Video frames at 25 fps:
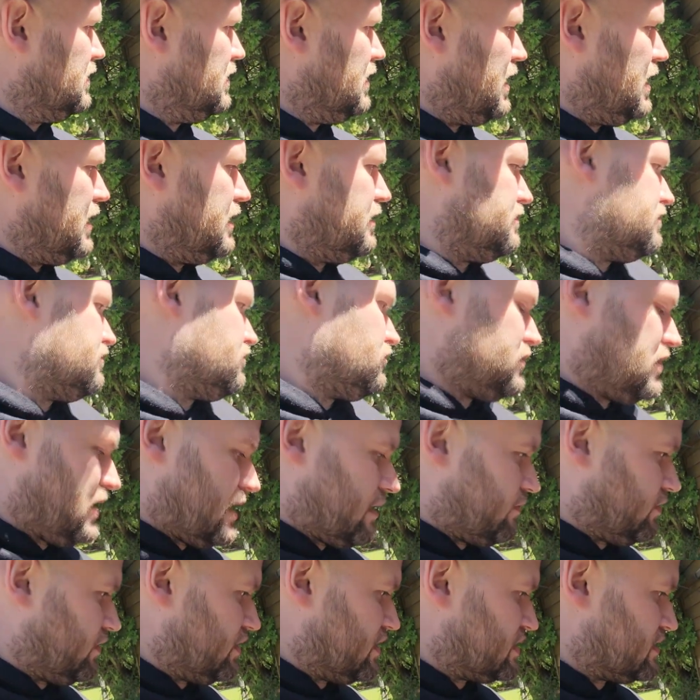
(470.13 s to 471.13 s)
And yeah,
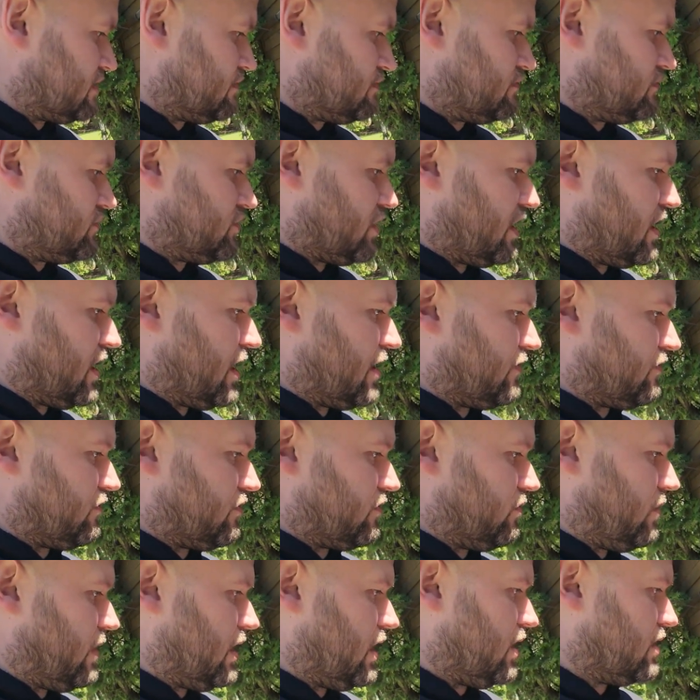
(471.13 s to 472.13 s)
we'll just try cutting through
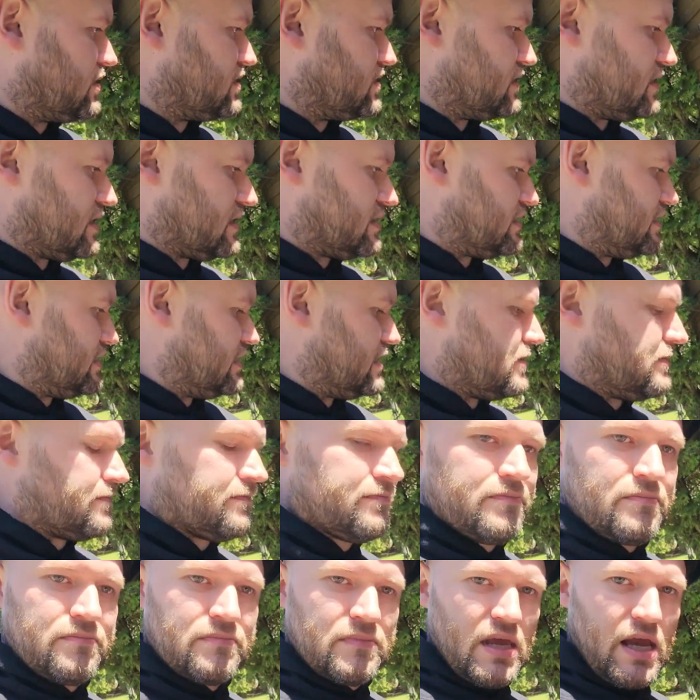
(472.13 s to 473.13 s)
the welds and just see
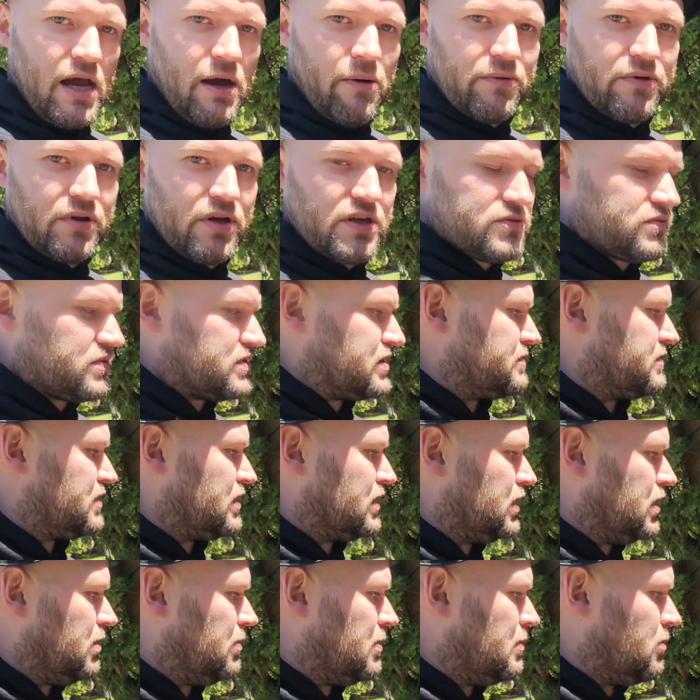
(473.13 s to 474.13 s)
how it does with something a
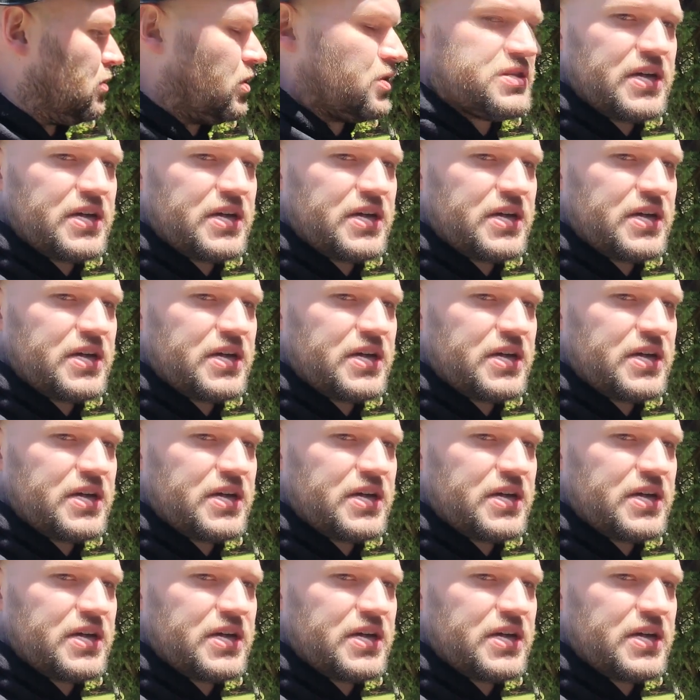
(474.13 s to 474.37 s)
little bit more